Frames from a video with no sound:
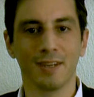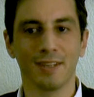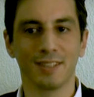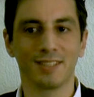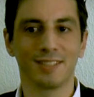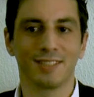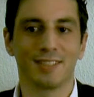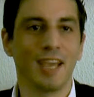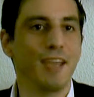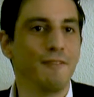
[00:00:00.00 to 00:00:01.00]
uh,
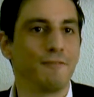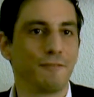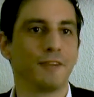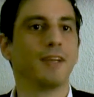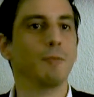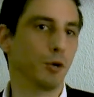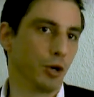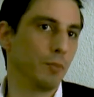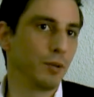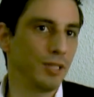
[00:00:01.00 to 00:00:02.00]
safe
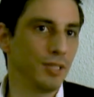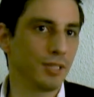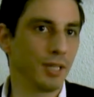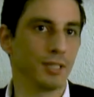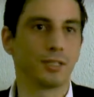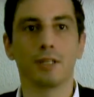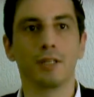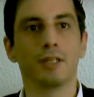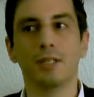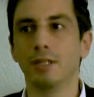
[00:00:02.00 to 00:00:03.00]
monopolies and
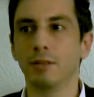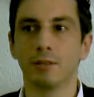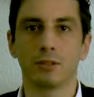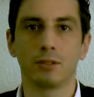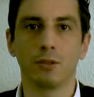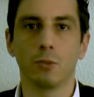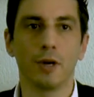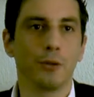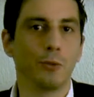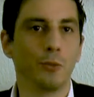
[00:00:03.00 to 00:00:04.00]
suddenly is the
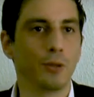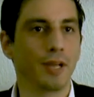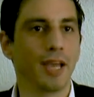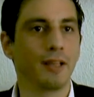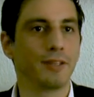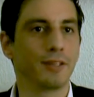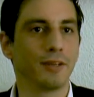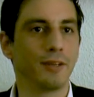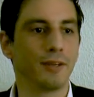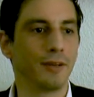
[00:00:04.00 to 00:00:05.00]
one who would help
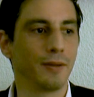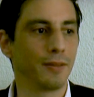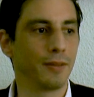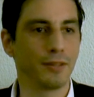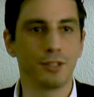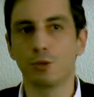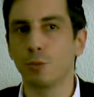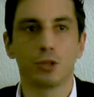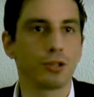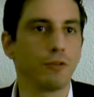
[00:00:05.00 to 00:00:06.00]
the, the
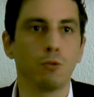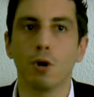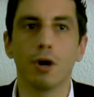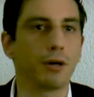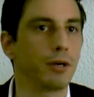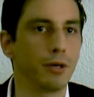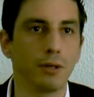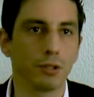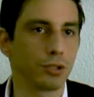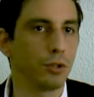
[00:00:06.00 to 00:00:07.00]
distribution of
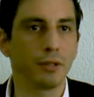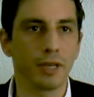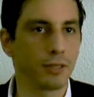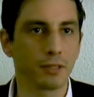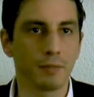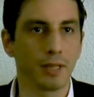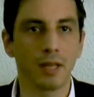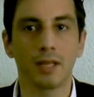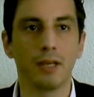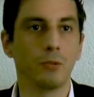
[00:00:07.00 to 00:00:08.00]
water or soda or something
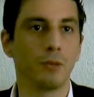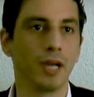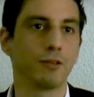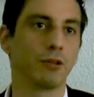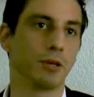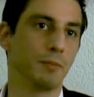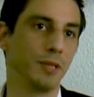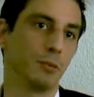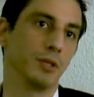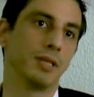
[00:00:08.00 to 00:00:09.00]
like that he would have to
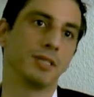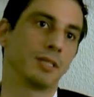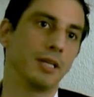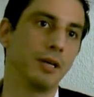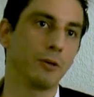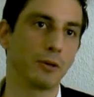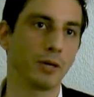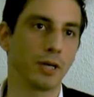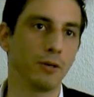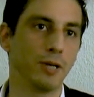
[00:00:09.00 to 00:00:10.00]
compete with nestle or
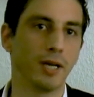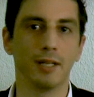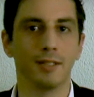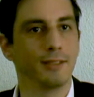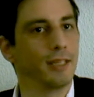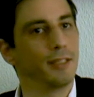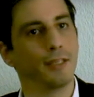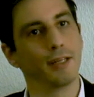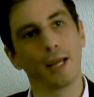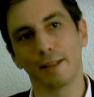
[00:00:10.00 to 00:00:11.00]
coca-cola and they
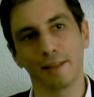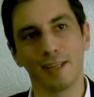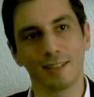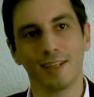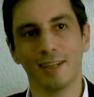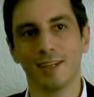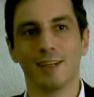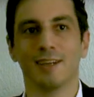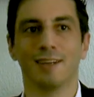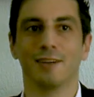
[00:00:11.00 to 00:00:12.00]
didn't like that
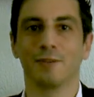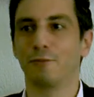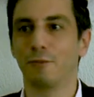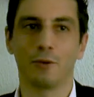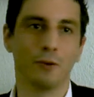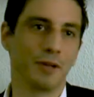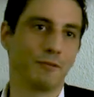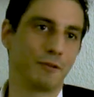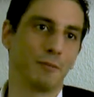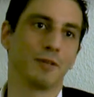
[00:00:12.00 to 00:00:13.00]
uh,
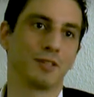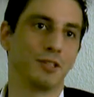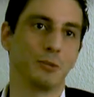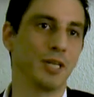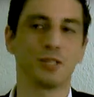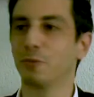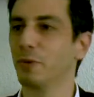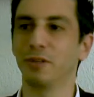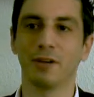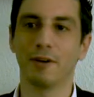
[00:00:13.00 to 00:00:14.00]
going from a situation
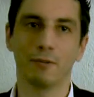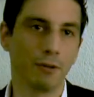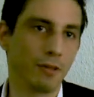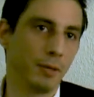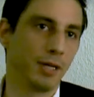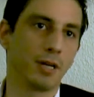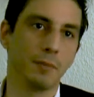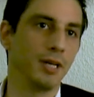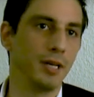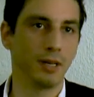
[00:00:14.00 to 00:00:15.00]
where you have all the money
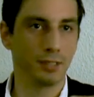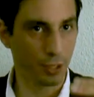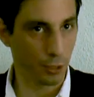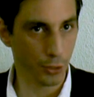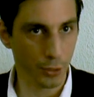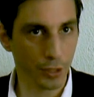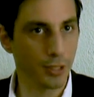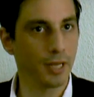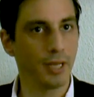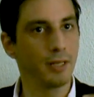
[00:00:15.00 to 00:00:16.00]
coming in
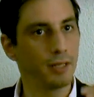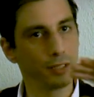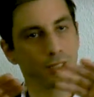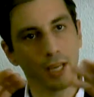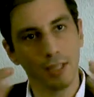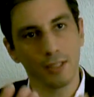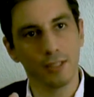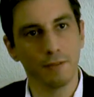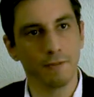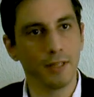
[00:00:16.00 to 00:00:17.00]
secured and the state
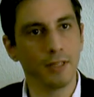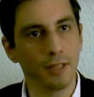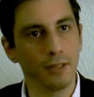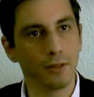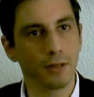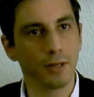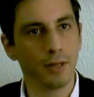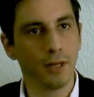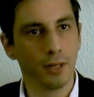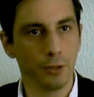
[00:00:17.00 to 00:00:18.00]
is defending
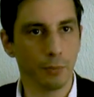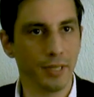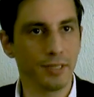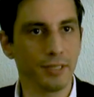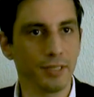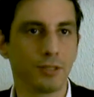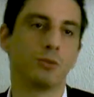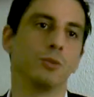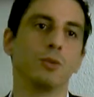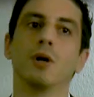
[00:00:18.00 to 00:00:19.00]
your your
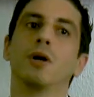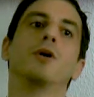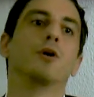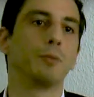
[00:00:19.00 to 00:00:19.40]
business to uh, an